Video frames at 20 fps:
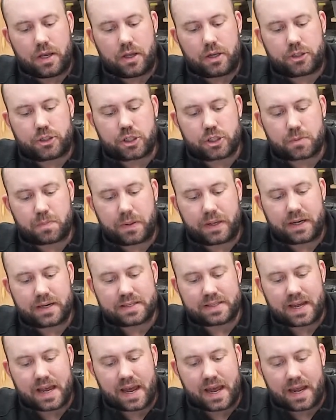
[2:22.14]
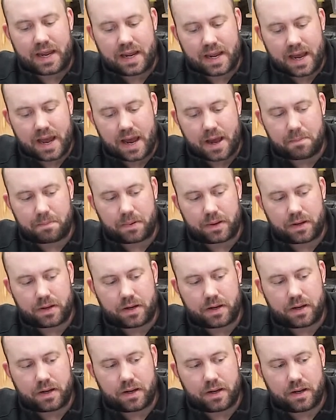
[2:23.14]
just because A
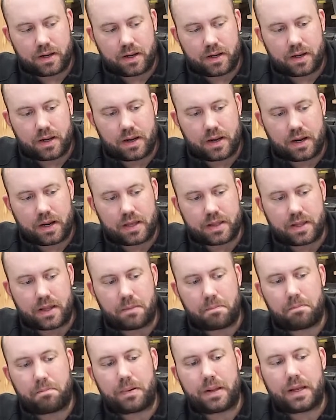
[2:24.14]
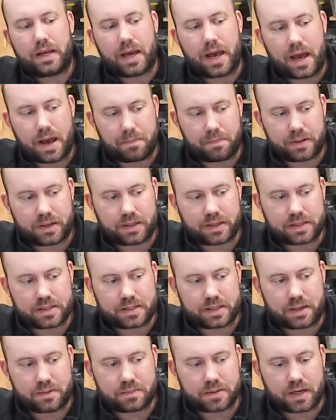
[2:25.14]
happened and then B happened at the
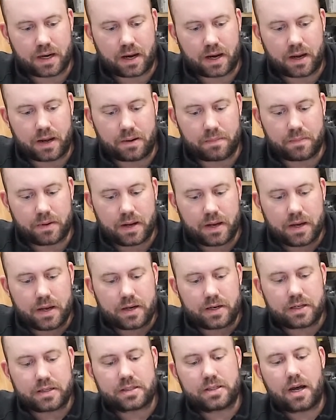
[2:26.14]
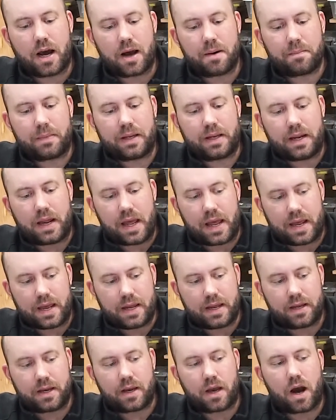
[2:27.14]
same time does not mean
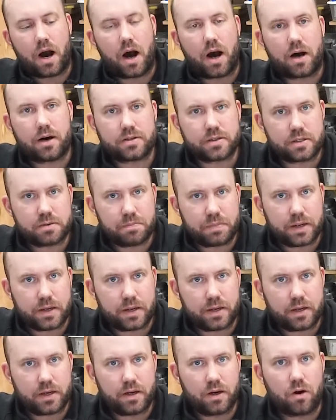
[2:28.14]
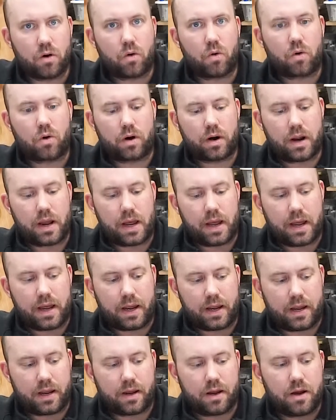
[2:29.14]
A caused B or
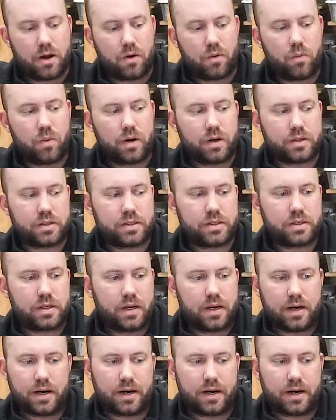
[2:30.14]
A was